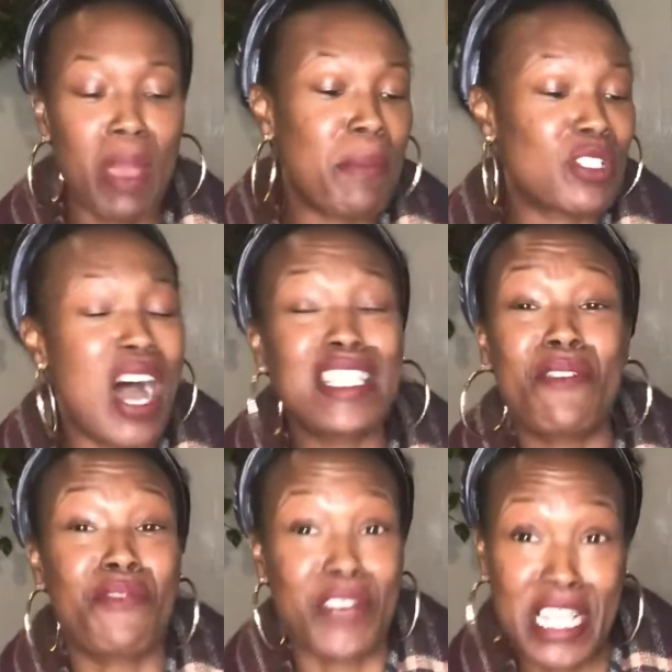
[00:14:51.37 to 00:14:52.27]
But y'all are some
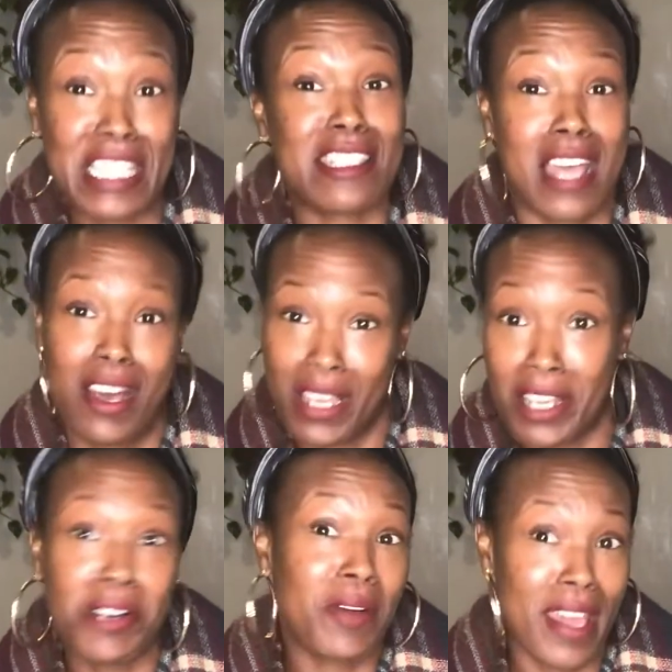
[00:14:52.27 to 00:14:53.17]
freaks out
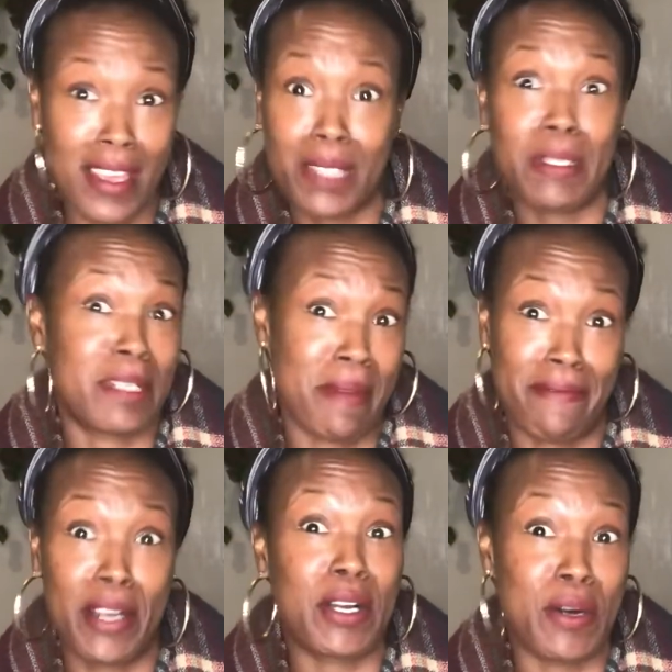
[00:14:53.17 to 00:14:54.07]
here, okay? Especially my
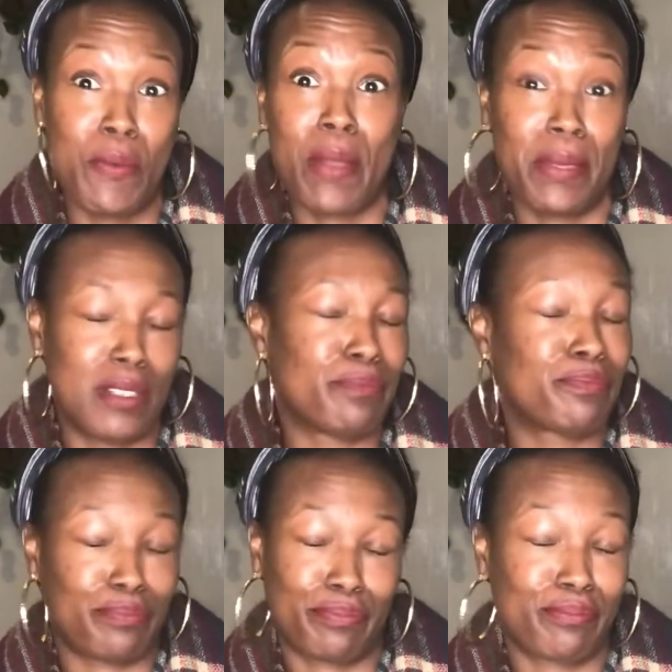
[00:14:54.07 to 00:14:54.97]
Virgo women,
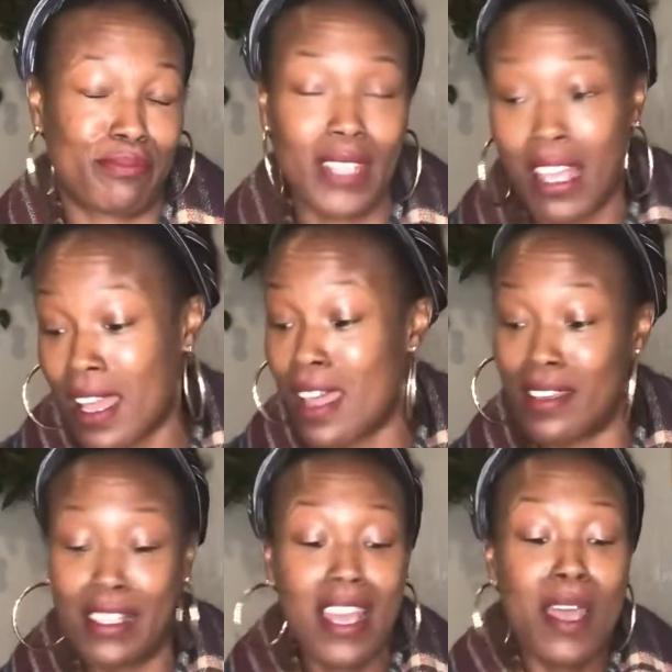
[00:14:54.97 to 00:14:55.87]
okay?
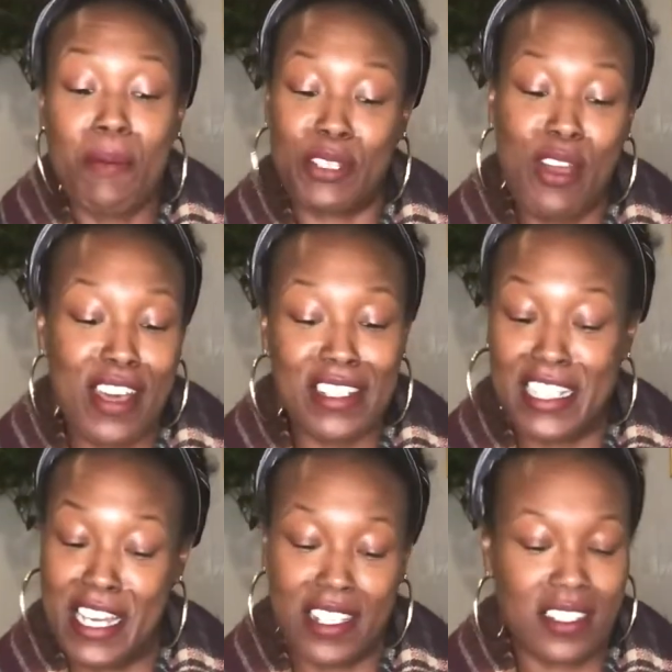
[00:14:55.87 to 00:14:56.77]
But y'all,
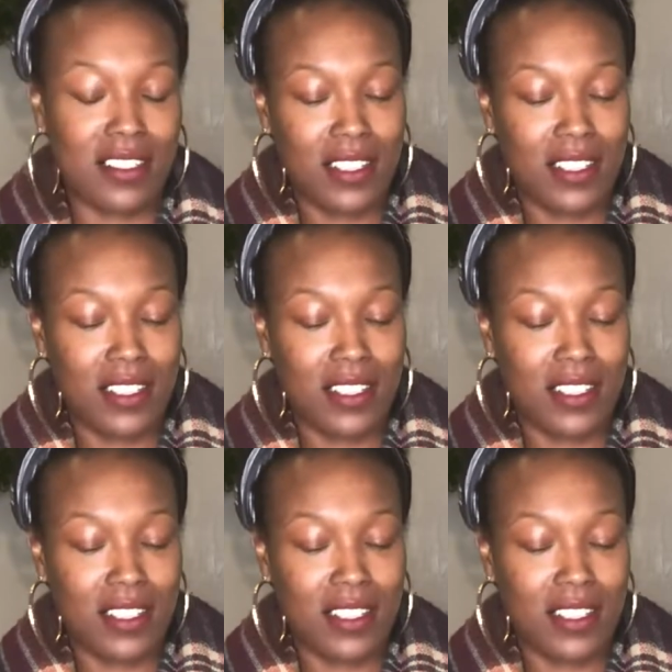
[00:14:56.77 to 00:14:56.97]
look.